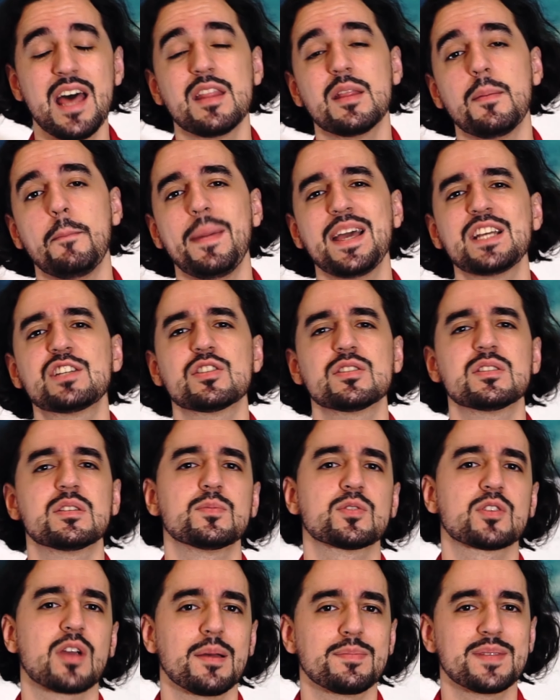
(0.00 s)
then make sure you
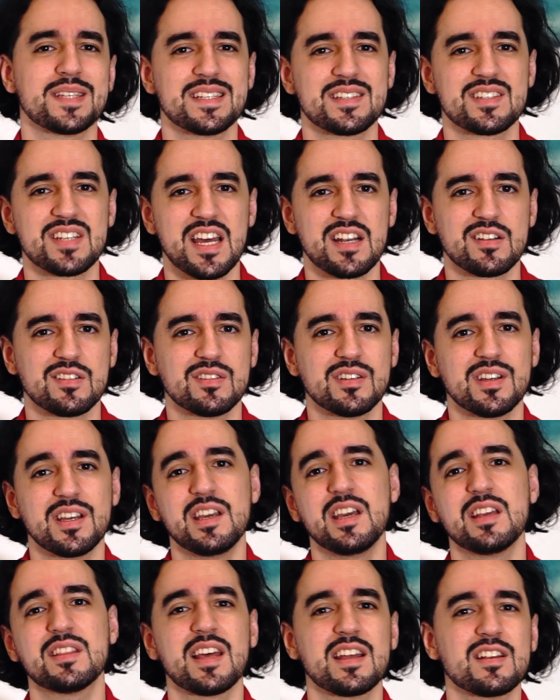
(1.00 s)
subscribe to the channel
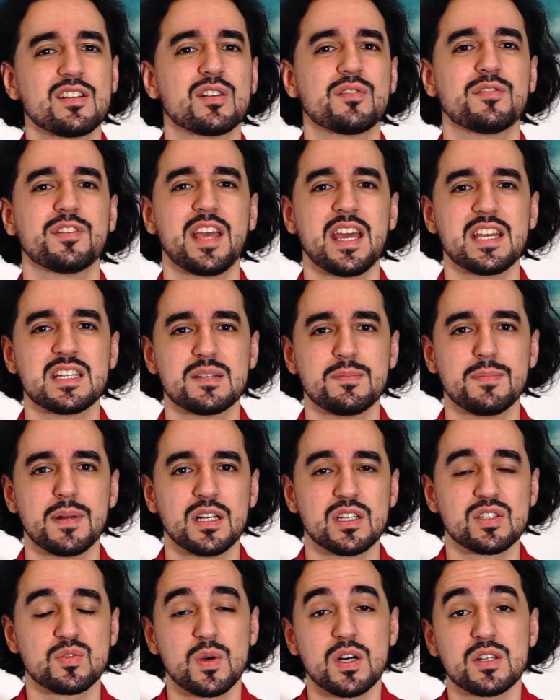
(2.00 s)
and hit that notification
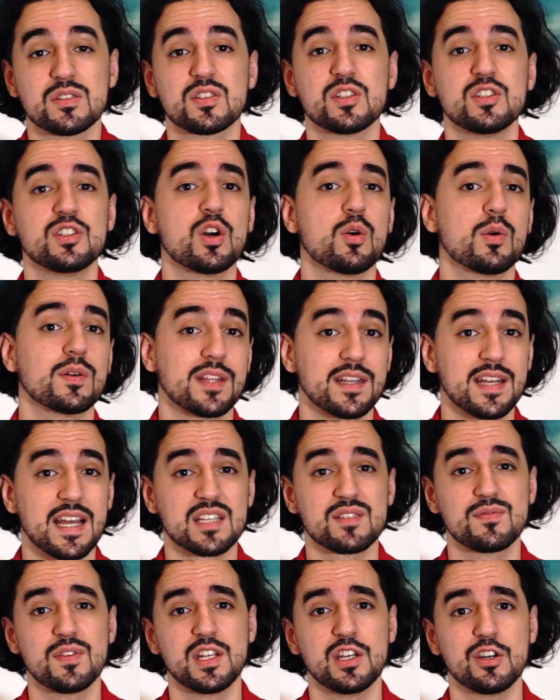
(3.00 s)
bell as well, so you know when the
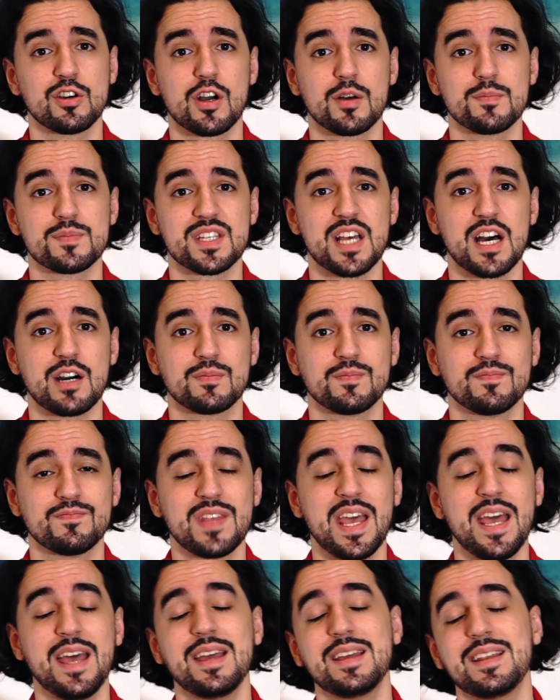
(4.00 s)
next video comes out.
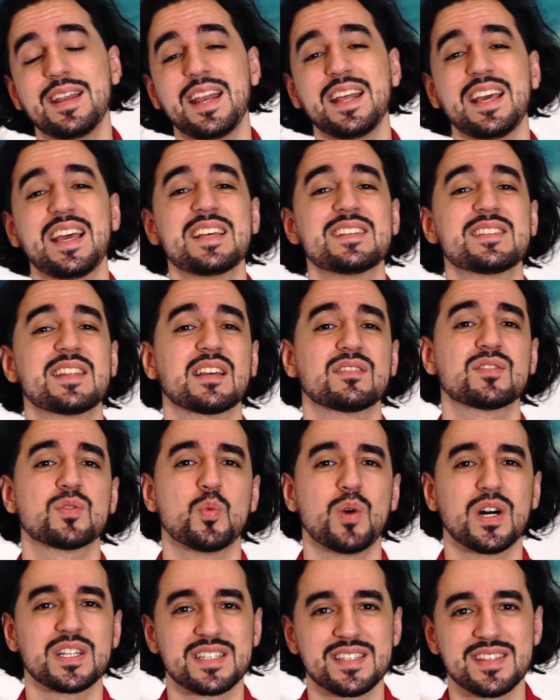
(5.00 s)
In any case, thanks for
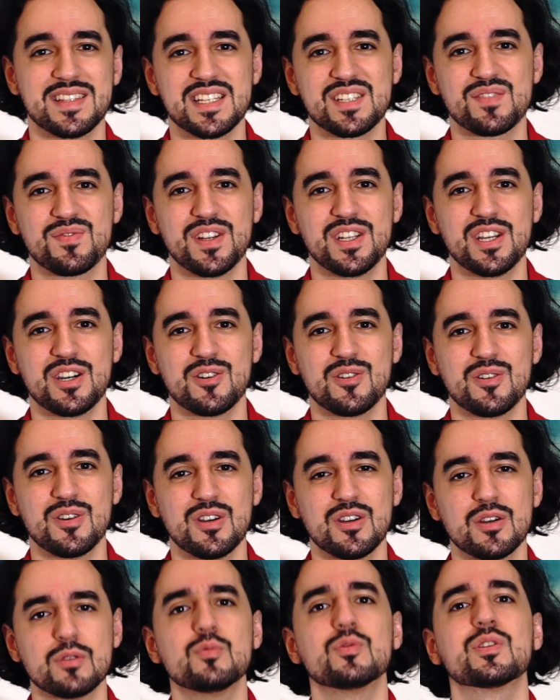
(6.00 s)
watching this video,
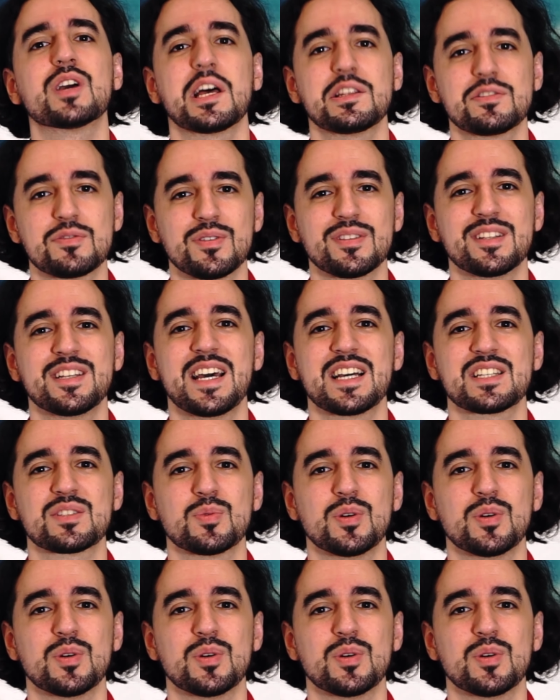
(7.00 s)
and we'll catch you on the next one.